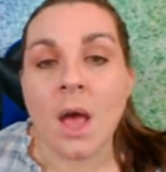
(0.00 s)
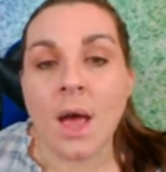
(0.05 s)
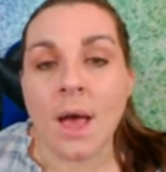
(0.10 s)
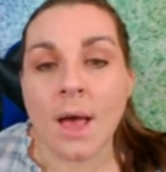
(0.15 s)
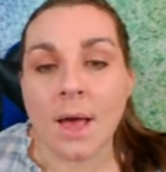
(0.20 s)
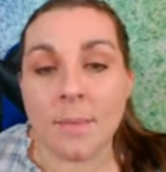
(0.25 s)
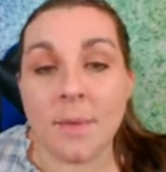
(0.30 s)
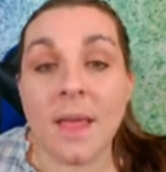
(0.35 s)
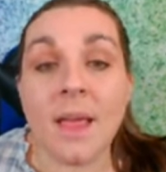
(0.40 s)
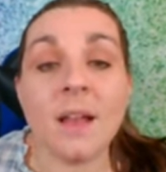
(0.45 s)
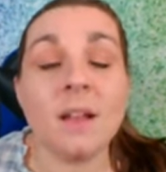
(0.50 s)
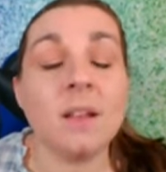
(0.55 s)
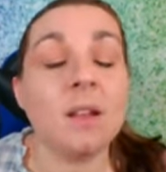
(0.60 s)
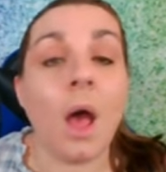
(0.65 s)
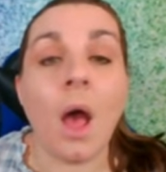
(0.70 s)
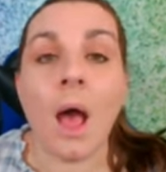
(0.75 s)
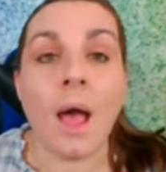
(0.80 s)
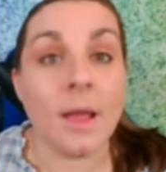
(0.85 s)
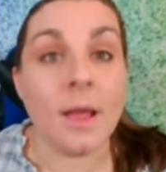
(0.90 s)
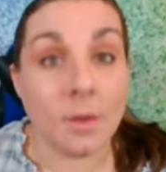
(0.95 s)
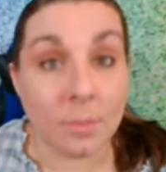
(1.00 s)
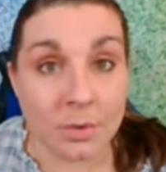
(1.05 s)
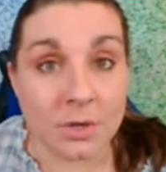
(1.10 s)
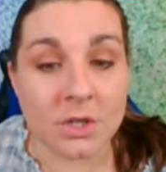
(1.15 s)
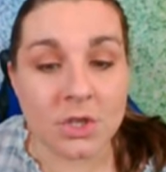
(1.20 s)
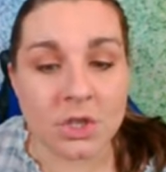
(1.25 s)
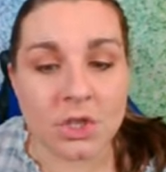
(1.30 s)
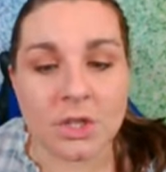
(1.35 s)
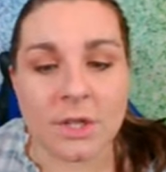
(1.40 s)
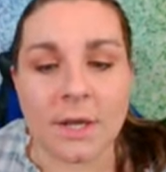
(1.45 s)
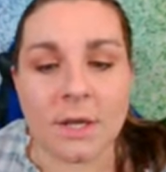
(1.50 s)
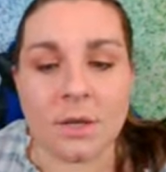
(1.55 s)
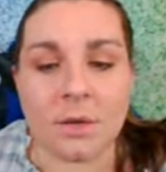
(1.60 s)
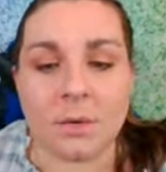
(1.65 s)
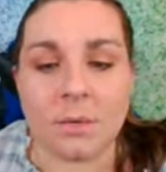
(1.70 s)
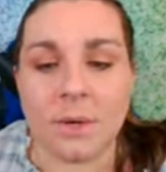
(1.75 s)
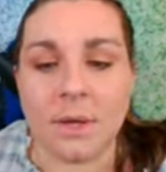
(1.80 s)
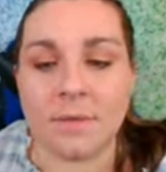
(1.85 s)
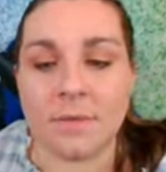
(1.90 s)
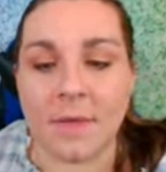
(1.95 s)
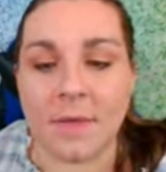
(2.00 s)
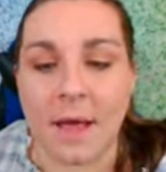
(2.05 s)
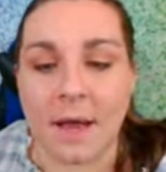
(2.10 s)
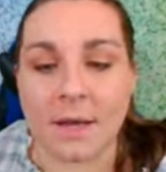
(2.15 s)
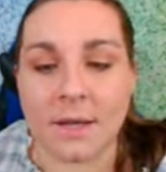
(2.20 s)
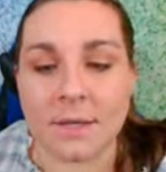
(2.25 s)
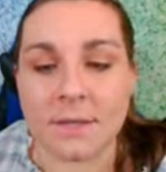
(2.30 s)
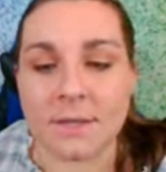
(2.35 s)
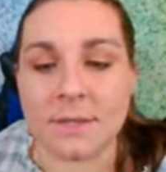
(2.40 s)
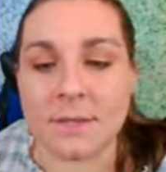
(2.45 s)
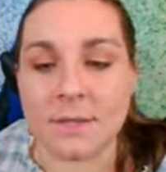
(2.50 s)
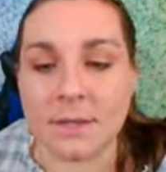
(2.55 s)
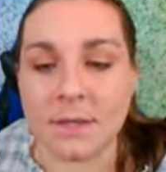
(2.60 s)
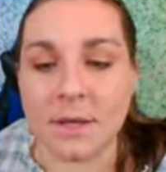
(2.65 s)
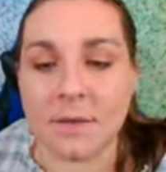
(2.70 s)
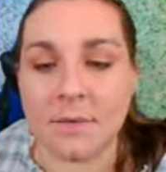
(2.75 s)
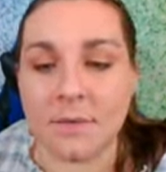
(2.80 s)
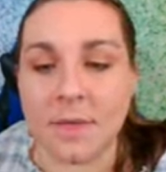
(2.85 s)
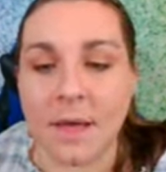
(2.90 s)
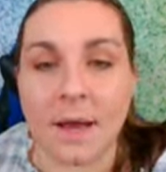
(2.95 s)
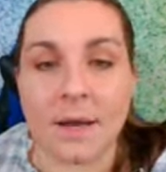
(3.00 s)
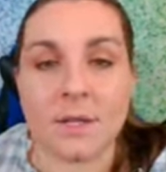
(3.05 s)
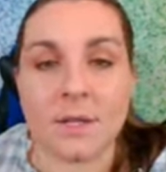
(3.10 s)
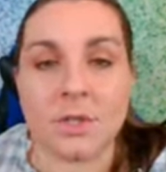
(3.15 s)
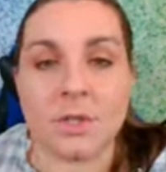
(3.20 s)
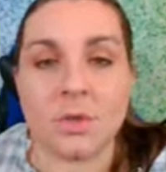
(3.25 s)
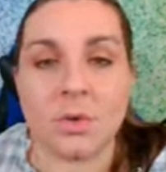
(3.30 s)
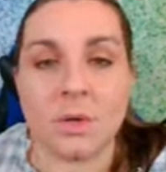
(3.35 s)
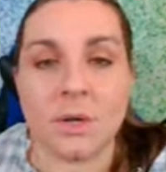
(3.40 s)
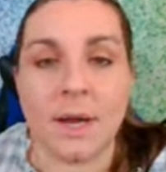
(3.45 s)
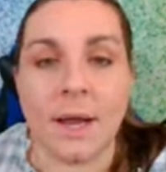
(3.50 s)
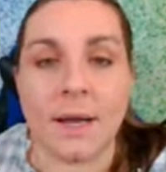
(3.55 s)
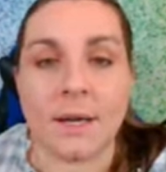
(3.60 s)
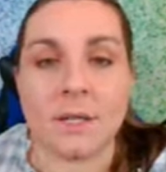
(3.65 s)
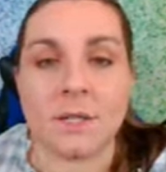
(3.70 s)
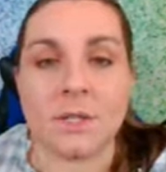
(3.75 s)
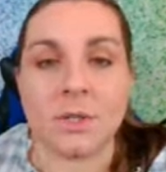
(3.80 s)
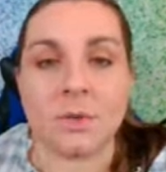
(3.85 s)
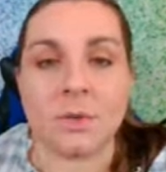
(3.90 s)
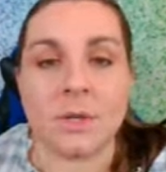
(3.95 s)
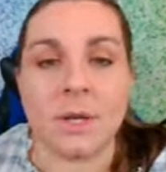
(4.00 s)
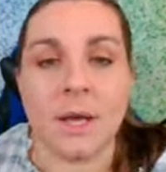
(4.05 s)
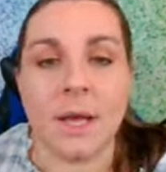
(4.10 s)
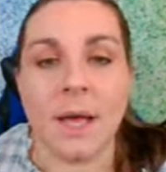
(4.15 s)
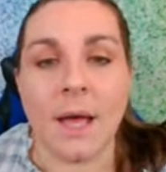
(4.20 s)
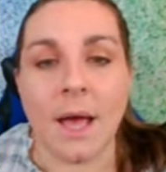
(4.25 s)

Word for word: Um, and I appreciate you if that is if that is your attitude.